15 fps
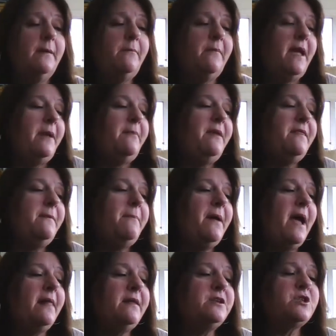Maybe the
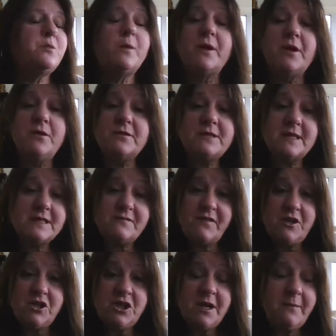pellets were used as
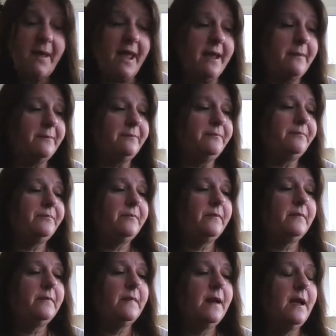fishing bait.
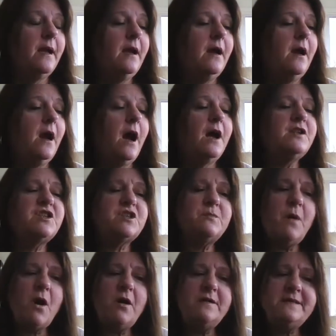A
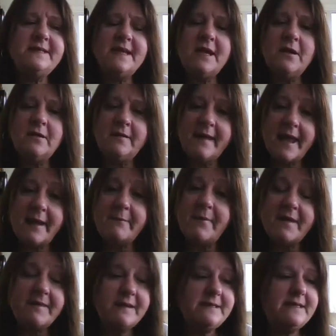small single lamp
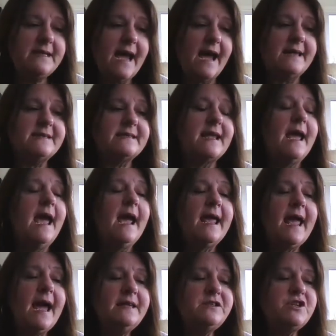on the desk
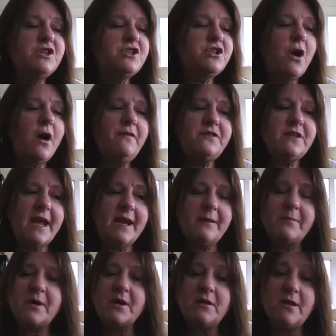cast a soft
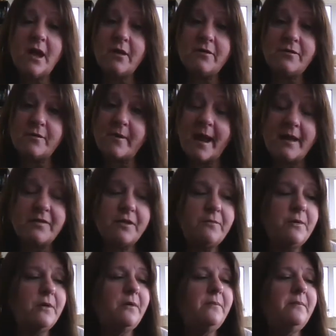amber glow throughout
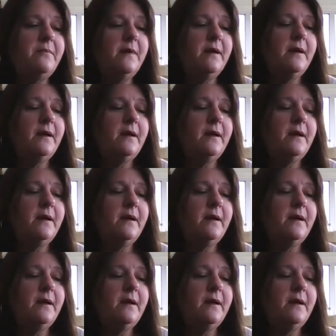the room.